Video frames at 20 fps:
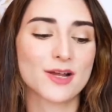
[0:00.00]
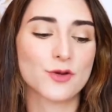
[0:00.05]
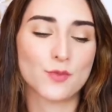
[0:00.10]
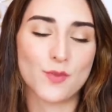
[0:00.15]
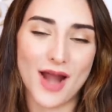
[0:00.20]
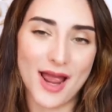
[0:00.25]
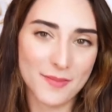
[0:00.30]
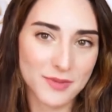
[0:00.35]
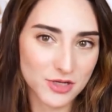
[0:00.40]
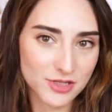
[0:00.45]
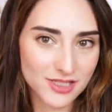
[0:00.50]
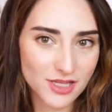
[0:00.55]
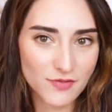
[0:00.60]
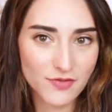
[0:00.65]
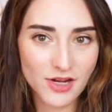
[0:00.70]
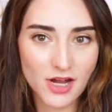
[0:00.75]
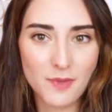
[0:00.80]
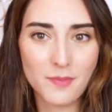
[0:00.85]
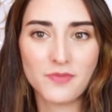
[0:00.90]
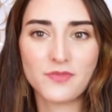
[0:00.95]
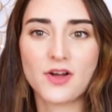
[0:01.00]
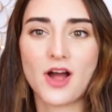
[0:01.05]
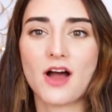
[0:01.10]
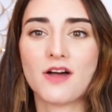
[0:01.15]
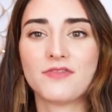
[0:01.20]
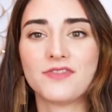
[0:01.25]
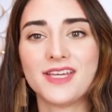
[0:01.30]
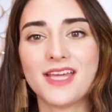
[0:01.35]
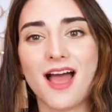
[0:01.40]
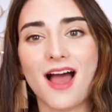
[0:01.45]
Grab yourself a cup of
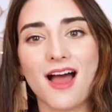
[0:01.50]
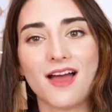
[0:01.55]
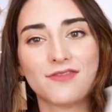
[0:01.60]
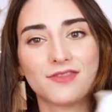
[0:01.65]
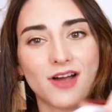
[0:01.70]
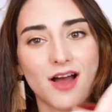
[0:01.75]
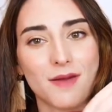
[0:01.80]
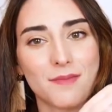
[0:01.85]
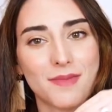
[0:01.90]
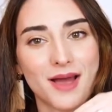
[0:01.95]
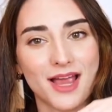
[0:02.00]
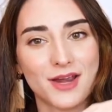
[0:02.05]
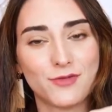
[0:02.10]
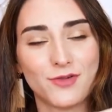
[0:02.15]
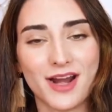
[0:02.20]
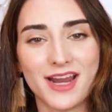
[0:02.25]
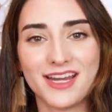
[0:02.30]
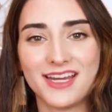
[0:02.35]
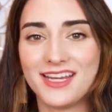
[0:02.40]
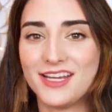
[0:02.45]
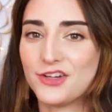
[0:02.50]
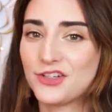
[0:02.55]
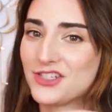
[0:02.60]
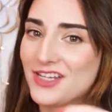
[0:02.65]
coffee. I've got mine right here